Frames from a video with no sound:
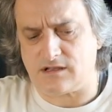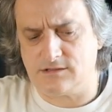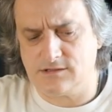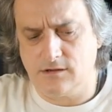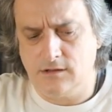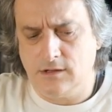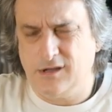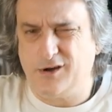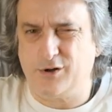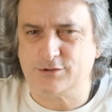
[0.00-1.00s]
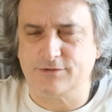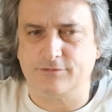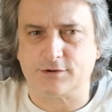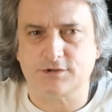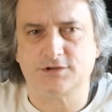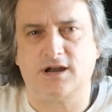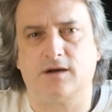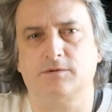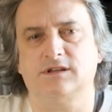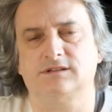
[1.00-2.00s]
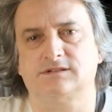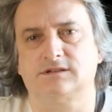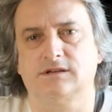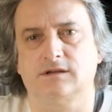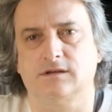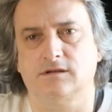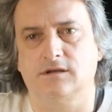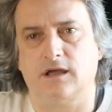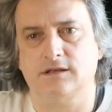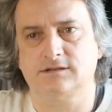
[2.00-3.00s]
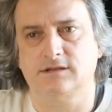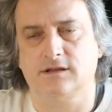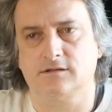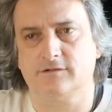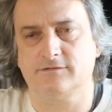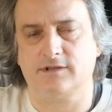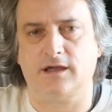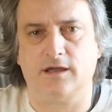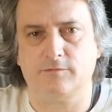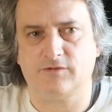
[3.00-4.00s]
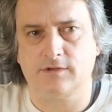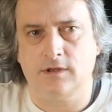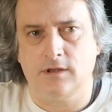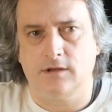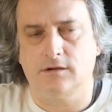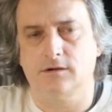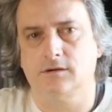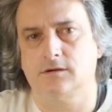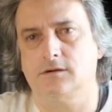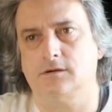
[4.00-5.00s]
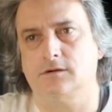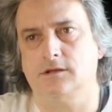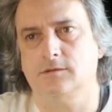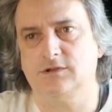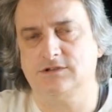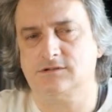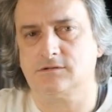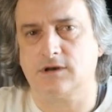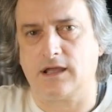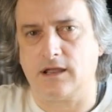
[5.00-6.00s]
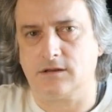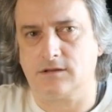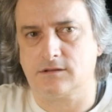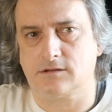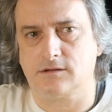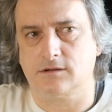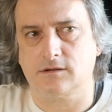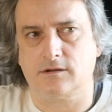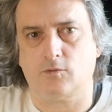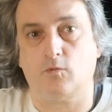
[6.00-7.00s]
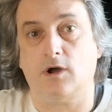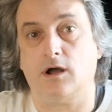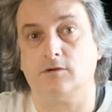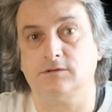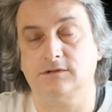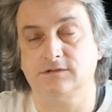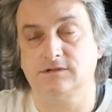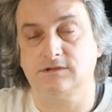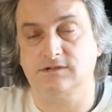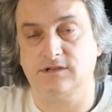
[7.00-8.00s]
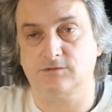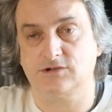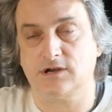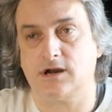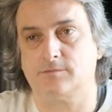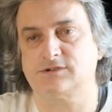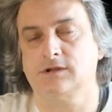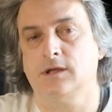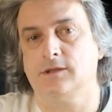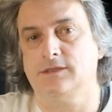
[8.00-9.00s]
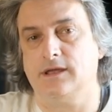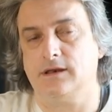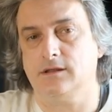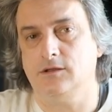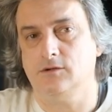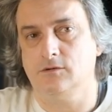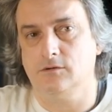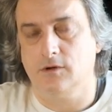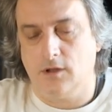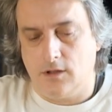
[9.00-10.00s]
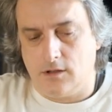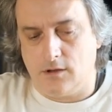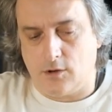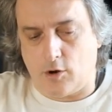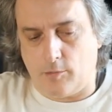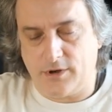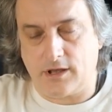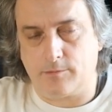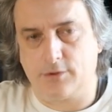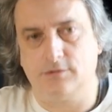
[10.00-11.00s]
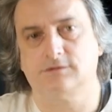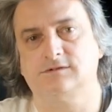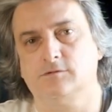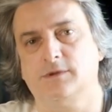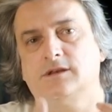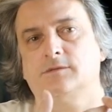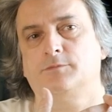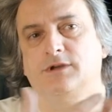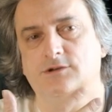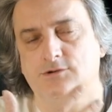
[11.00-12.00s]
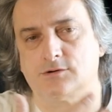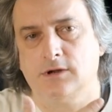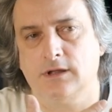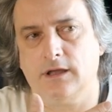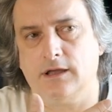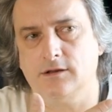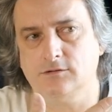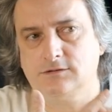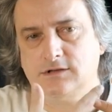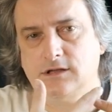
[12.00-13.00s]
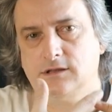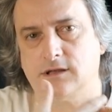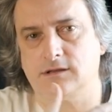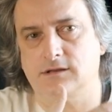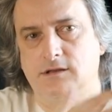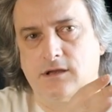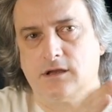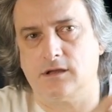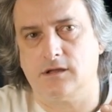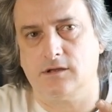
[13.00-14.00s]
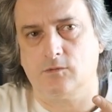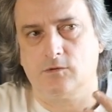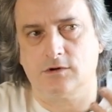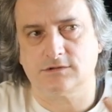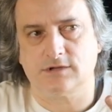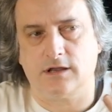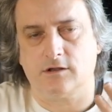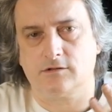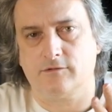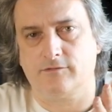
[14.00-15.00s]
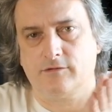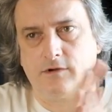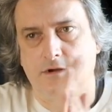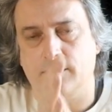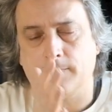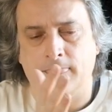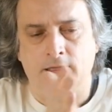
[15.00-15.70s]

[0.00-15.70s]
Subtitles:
So also for the sharpness, I see a lot of times images online that, wow, these seem sharp. Then you open up, zoom in the picture, and you see that it was a lot of